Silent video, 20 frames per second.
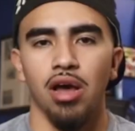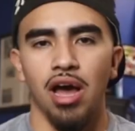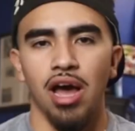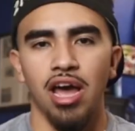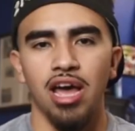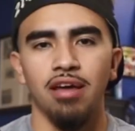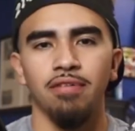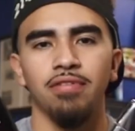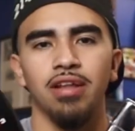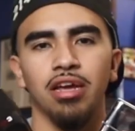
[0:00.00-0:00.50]
I
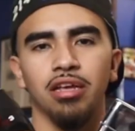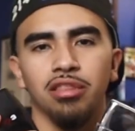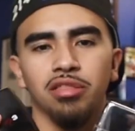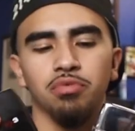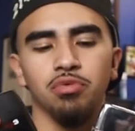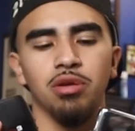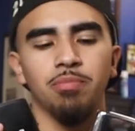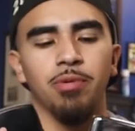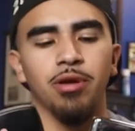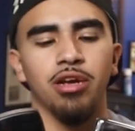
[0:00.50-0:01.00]
have like
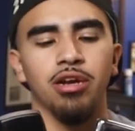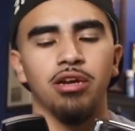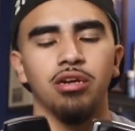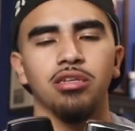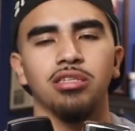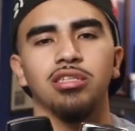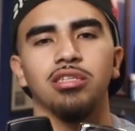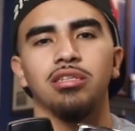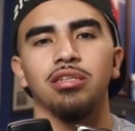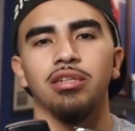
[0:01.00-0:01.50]
3
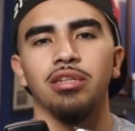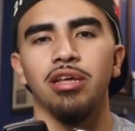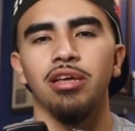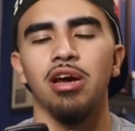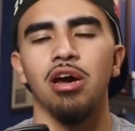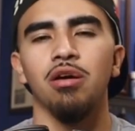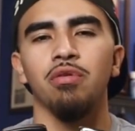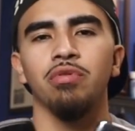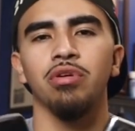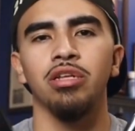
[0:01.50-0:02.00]
pairs. They
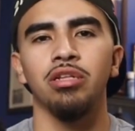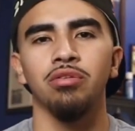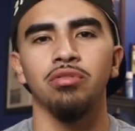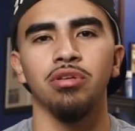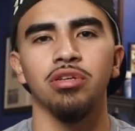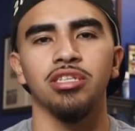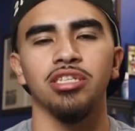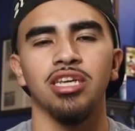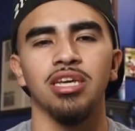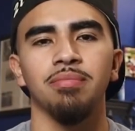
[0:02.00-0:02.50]
all really do
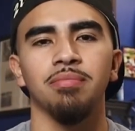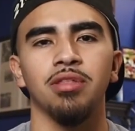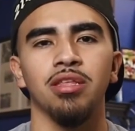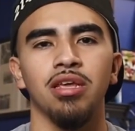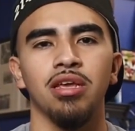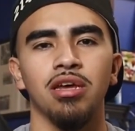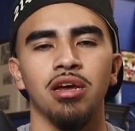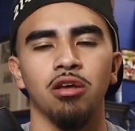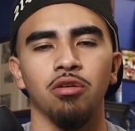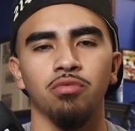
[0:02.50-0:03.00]
the same
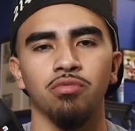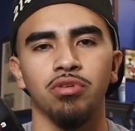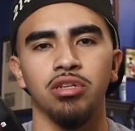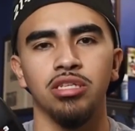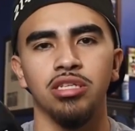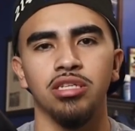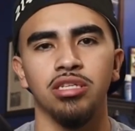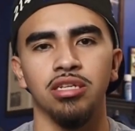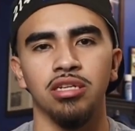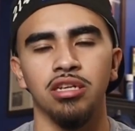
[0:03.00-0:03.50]
thing. I don't really
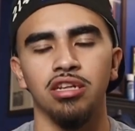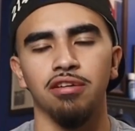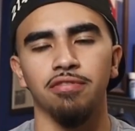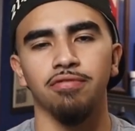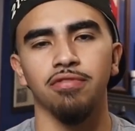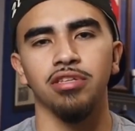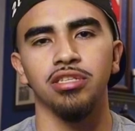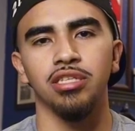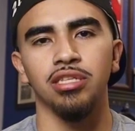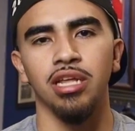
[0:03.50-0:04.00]
see a
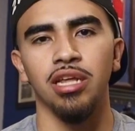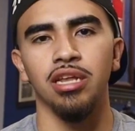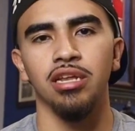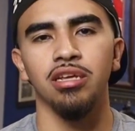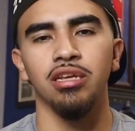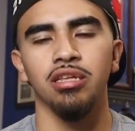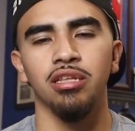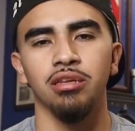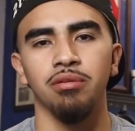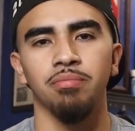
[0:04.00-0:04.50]
difference in any
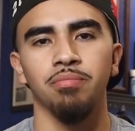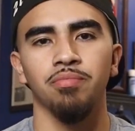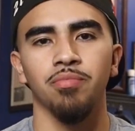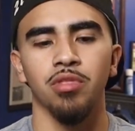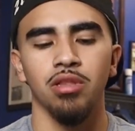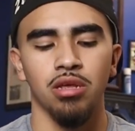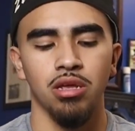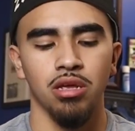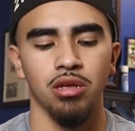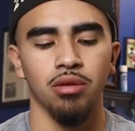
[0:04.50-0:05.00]
of them.
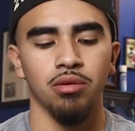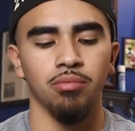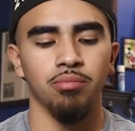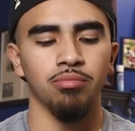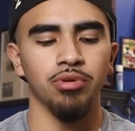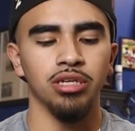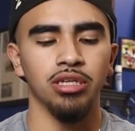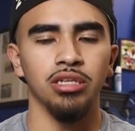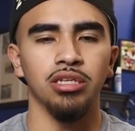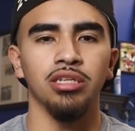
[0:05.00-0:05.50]

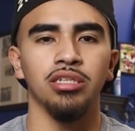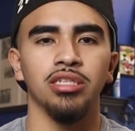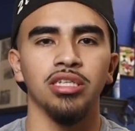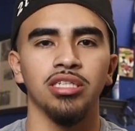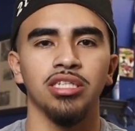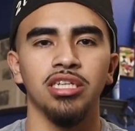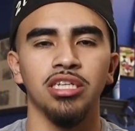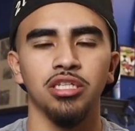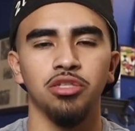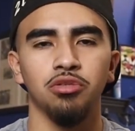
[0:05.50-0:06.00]
But
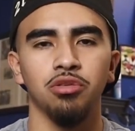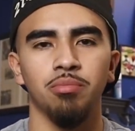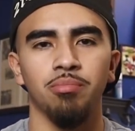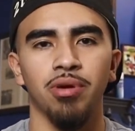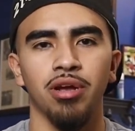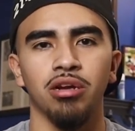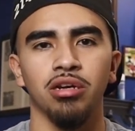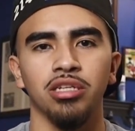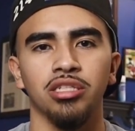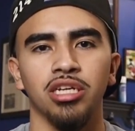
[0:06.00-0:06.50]
just get you a
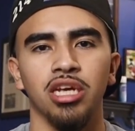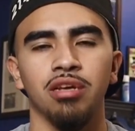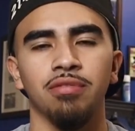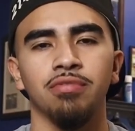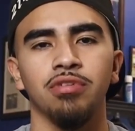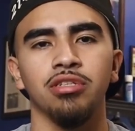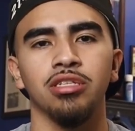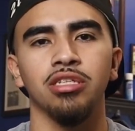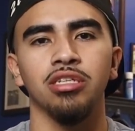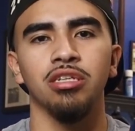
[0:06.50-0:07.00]
pair of
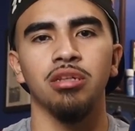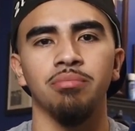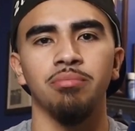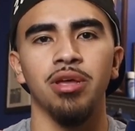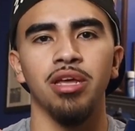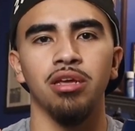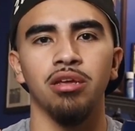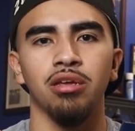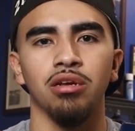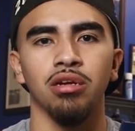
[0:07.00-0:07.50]
shavers. It's gonna
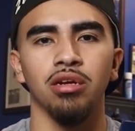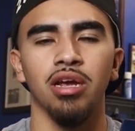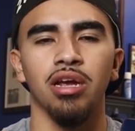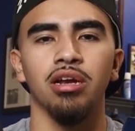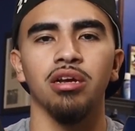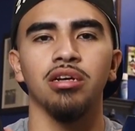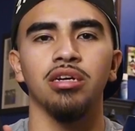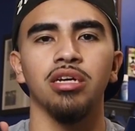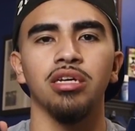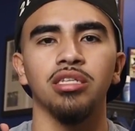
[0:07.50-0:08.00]
make your
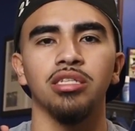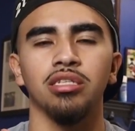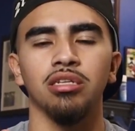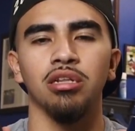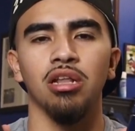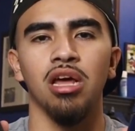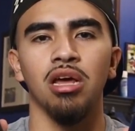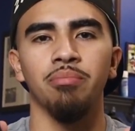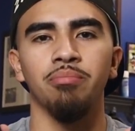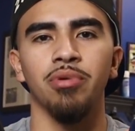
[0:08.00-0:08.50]
haircuts a
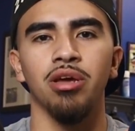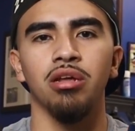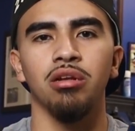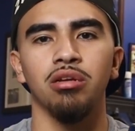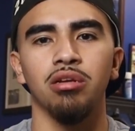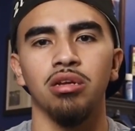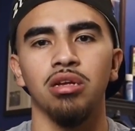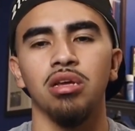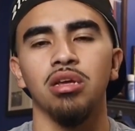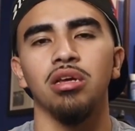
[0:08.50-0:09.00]
lot better,
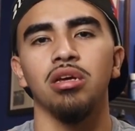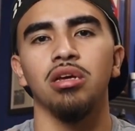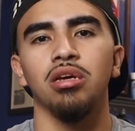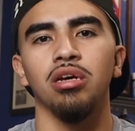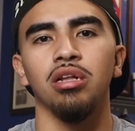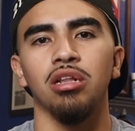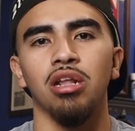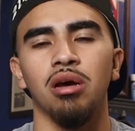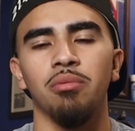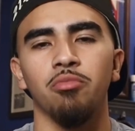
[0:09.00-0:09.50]

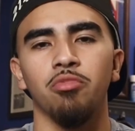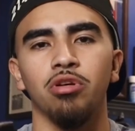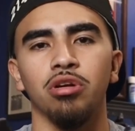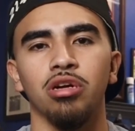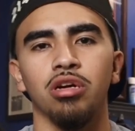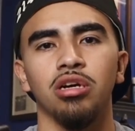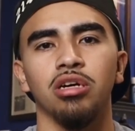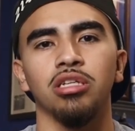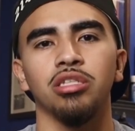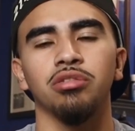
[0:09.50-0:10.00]
a lot more
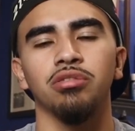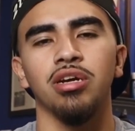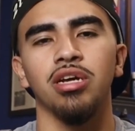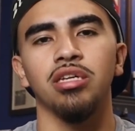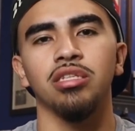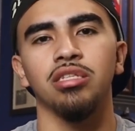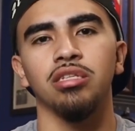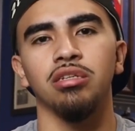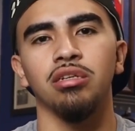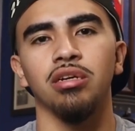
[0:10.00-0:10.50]

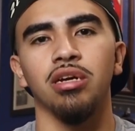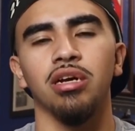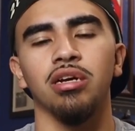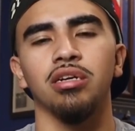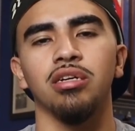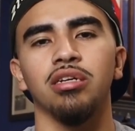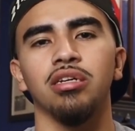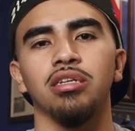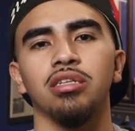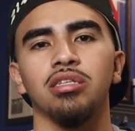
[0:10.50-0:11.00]
contrast in your
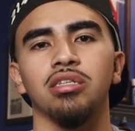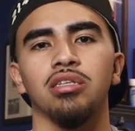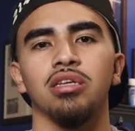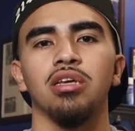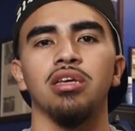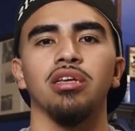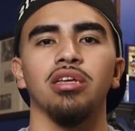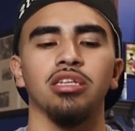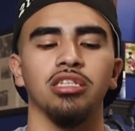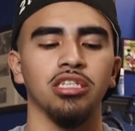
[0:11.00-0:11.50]
haircuts.
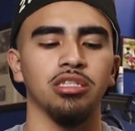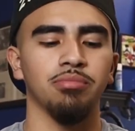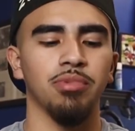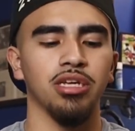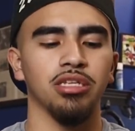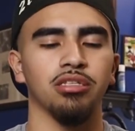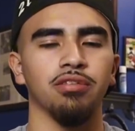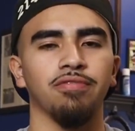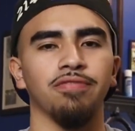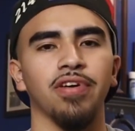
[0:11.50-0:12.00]
Just
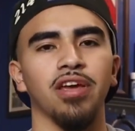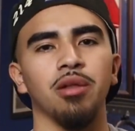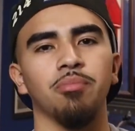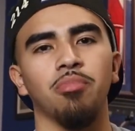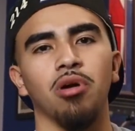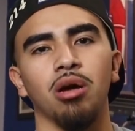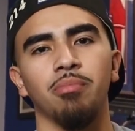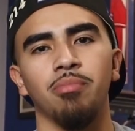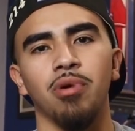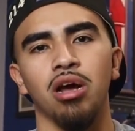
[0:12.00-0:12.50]
makes the fade
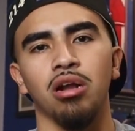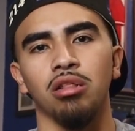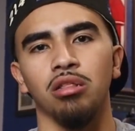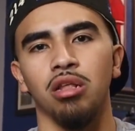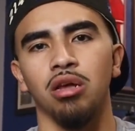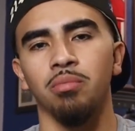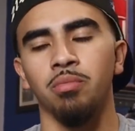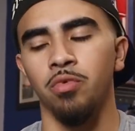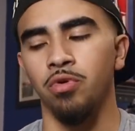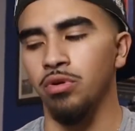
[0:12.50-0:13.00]
pop out a
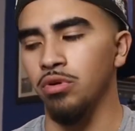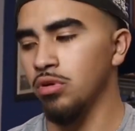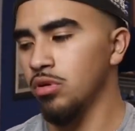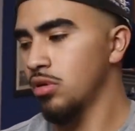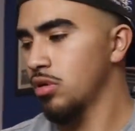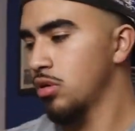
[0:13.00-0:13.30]
lot more.